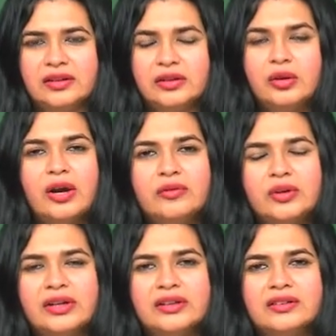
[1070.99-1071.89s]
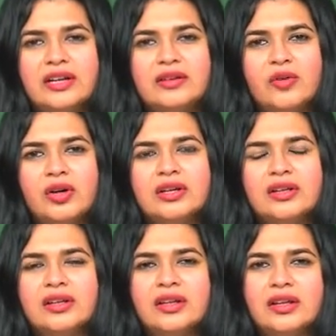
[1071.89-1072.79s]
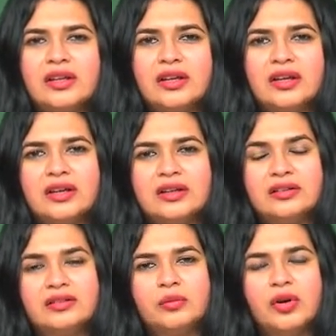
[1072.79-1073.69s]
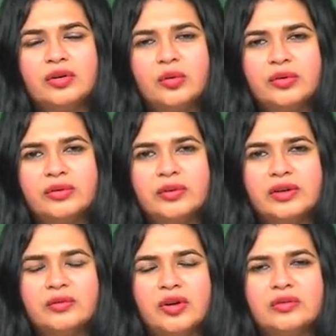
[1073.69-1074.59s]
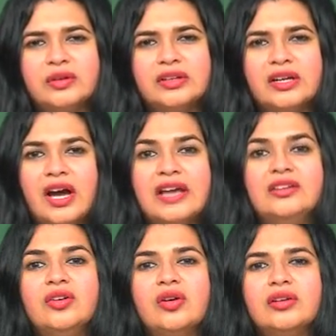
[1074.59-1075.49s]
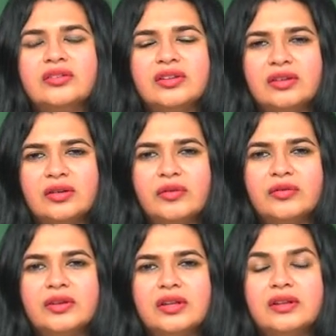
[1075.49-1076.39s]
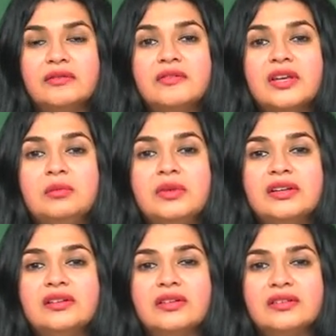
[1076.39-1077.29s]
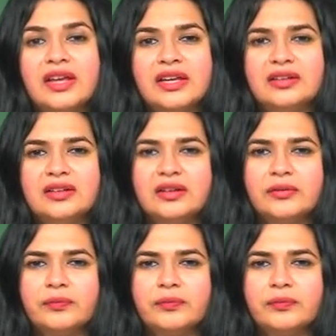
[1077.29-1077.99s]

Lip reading: You have to understand what its mottos were, what were the ideologies of the Fabian Society.